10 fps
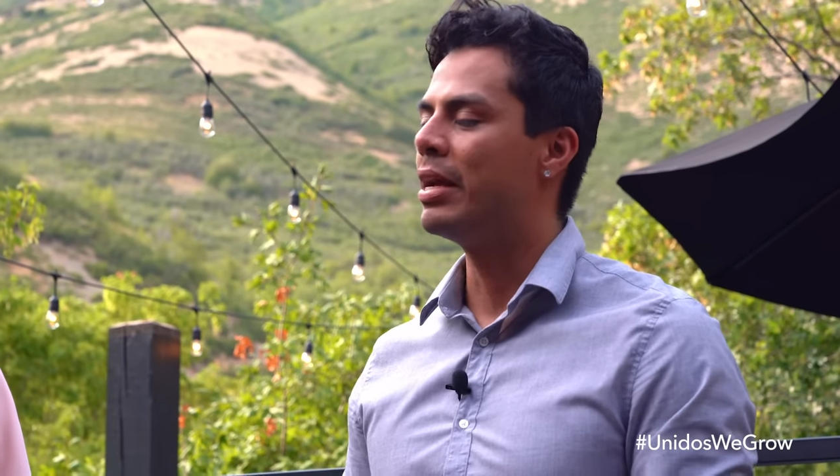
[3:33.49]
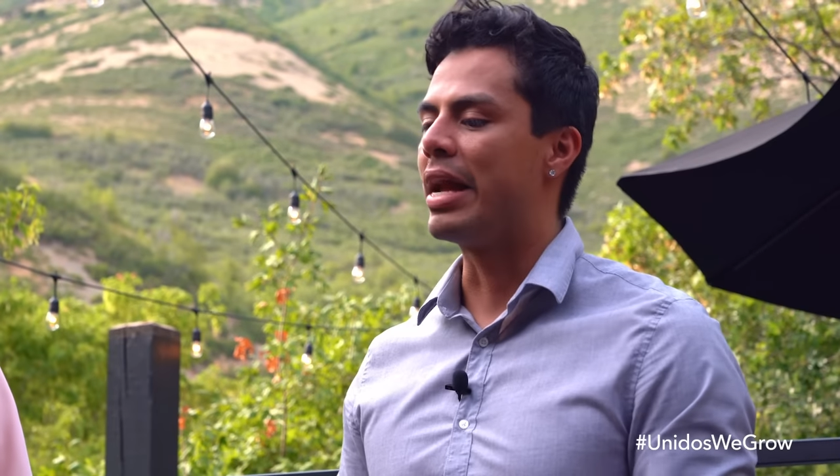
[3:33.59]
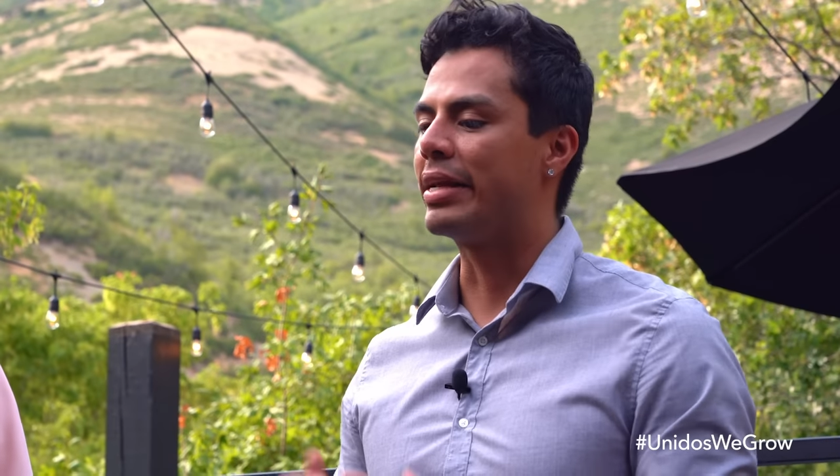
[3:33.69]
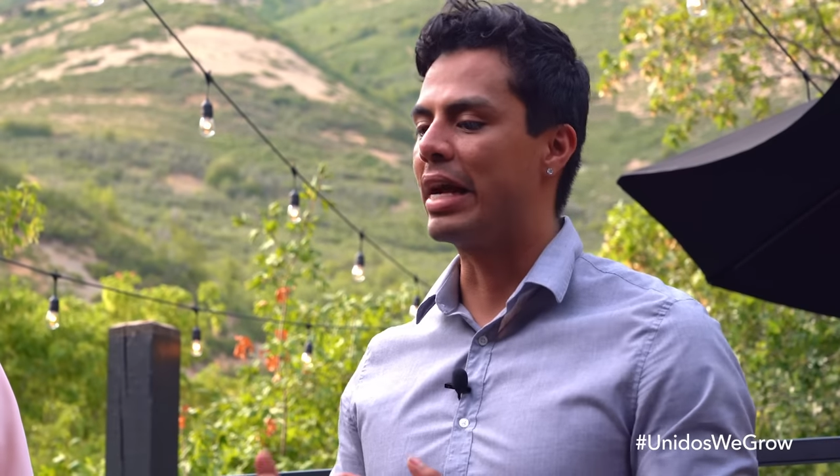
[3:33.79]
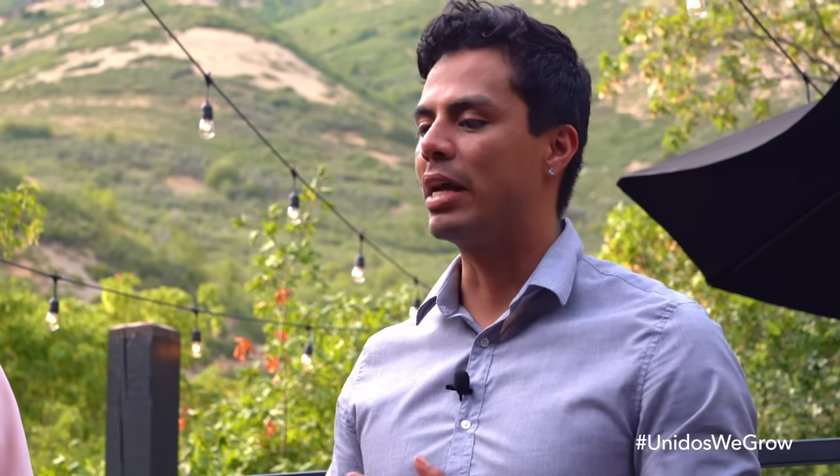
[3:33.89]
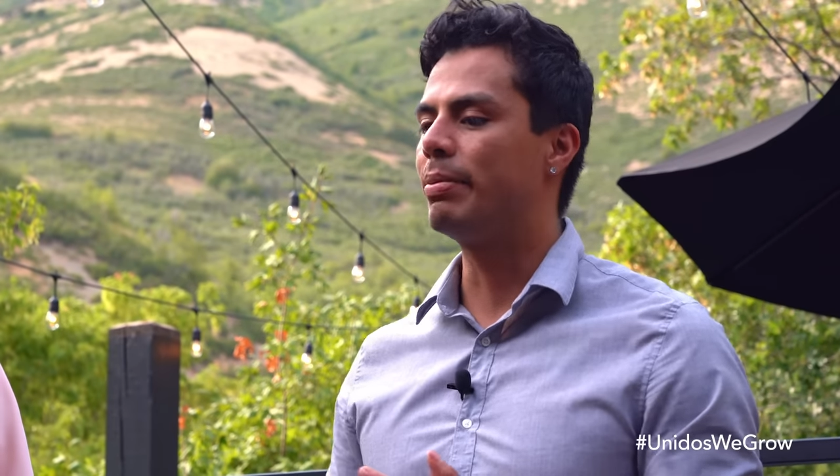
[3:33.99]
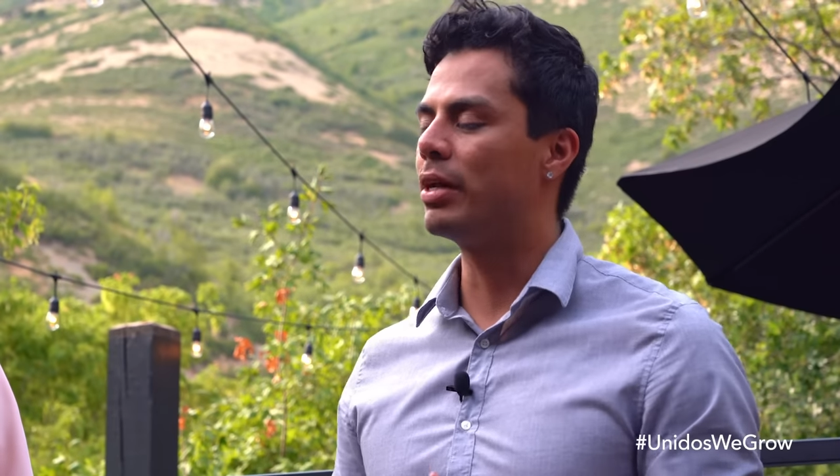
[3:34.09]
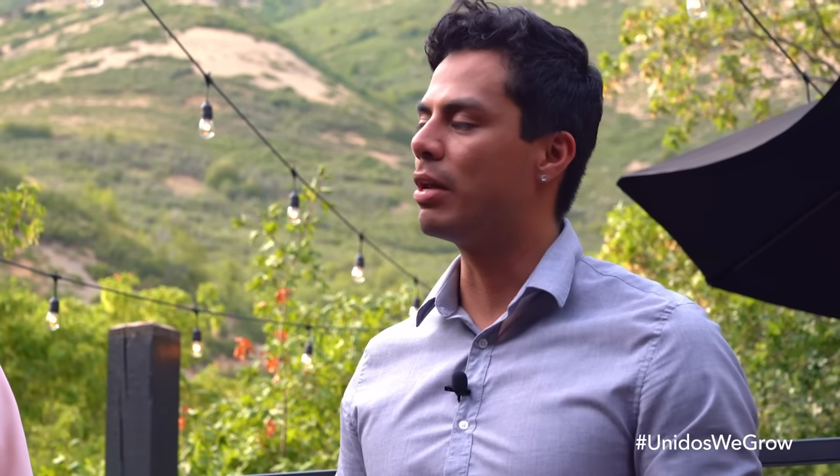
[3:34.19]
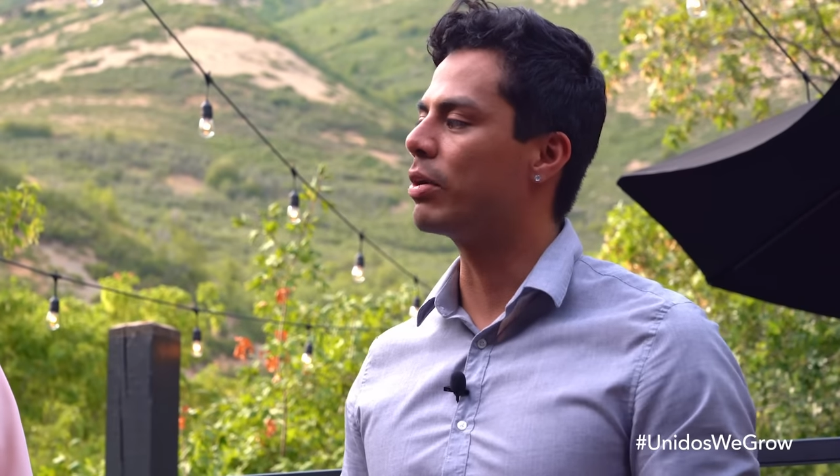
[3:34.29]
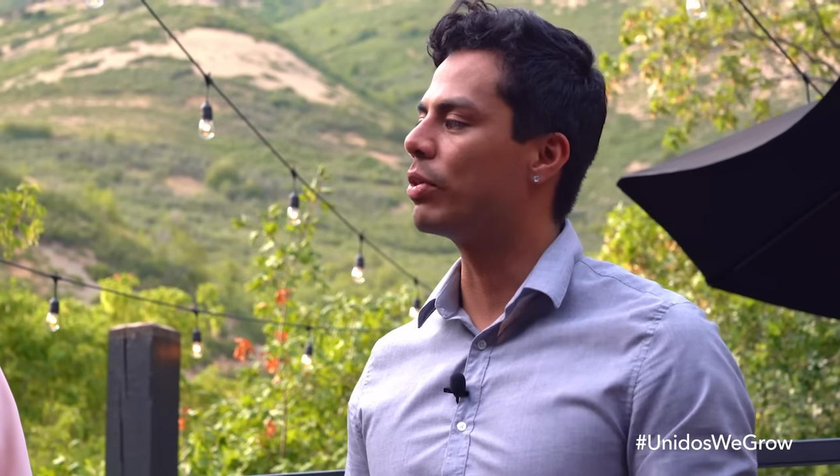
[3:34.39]
and guide me
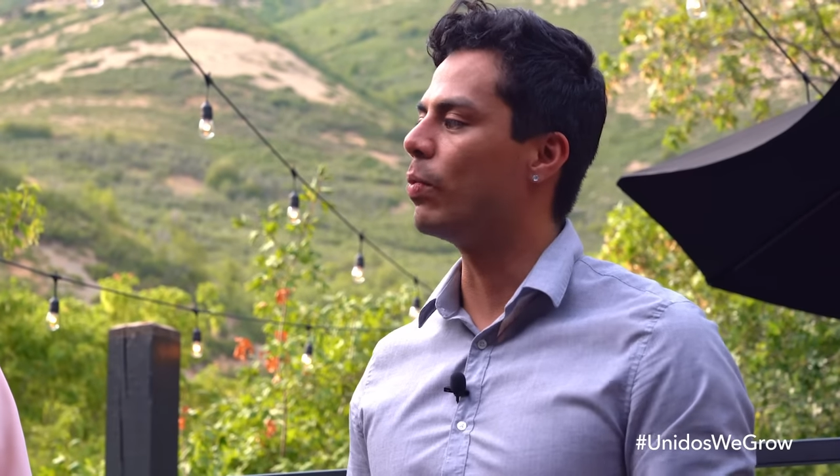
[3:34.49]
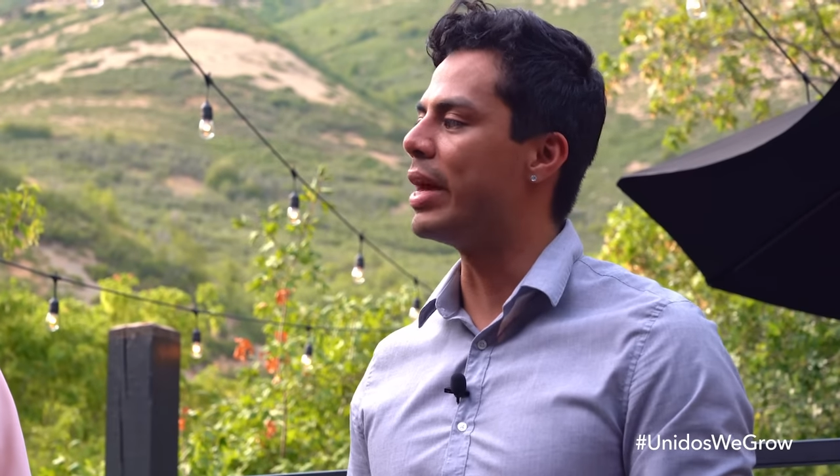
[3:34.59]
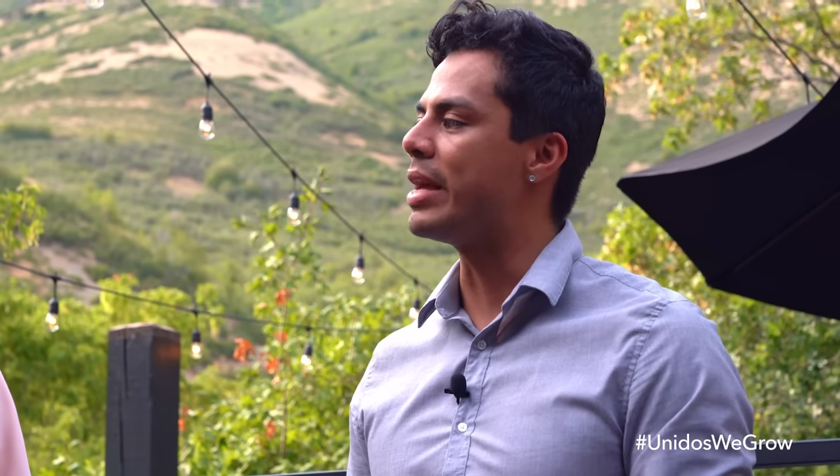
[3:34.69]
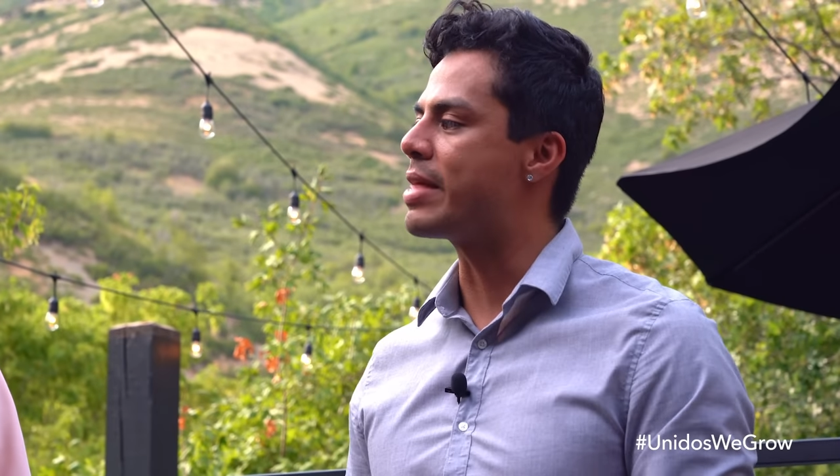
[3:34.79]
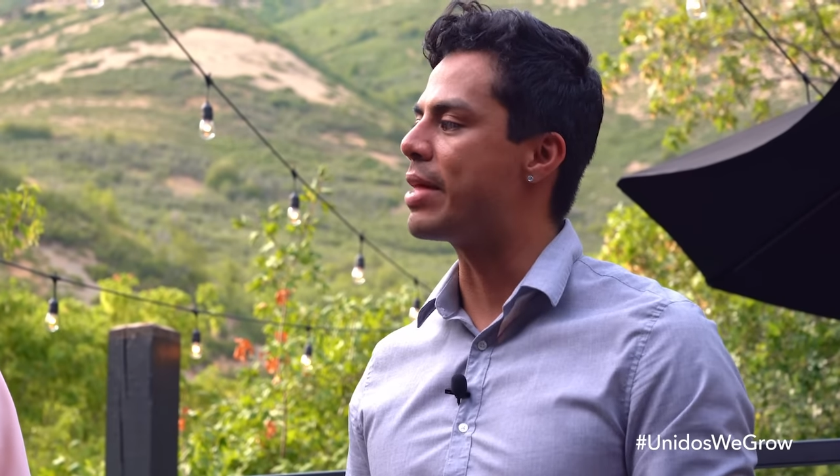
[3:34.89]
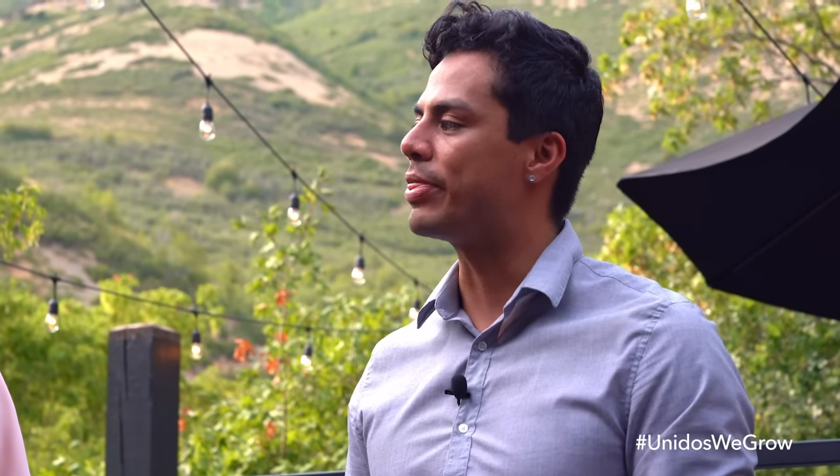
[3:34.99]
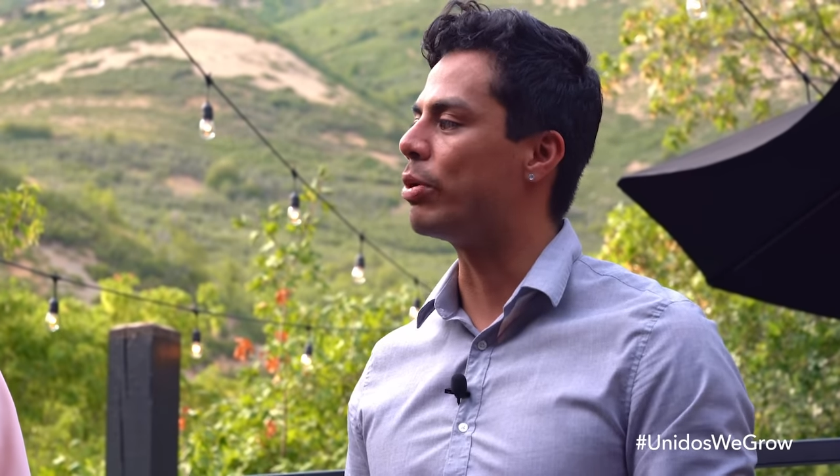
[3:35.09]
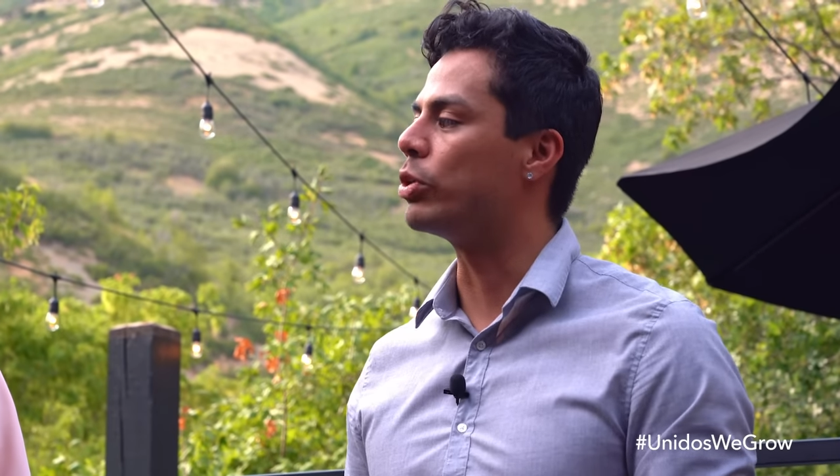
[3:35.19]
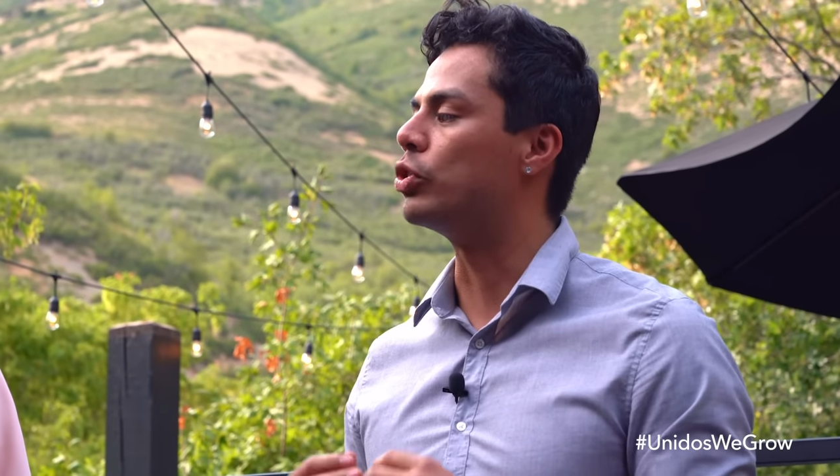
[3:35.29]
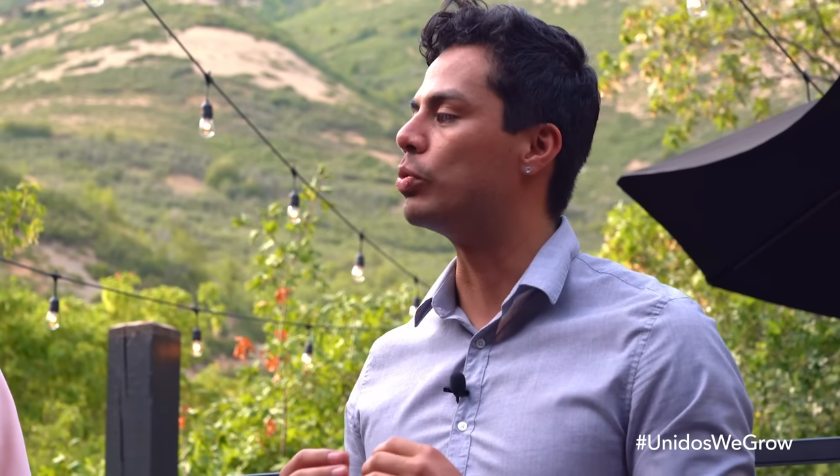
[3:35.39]
along the way that
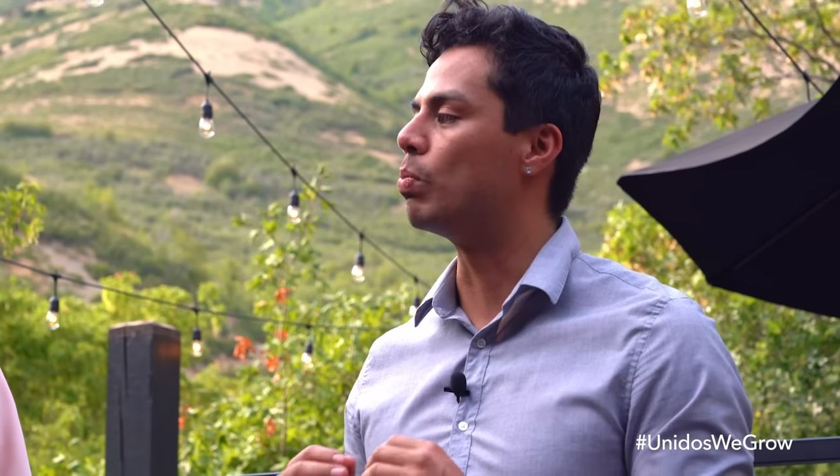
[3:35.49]
there's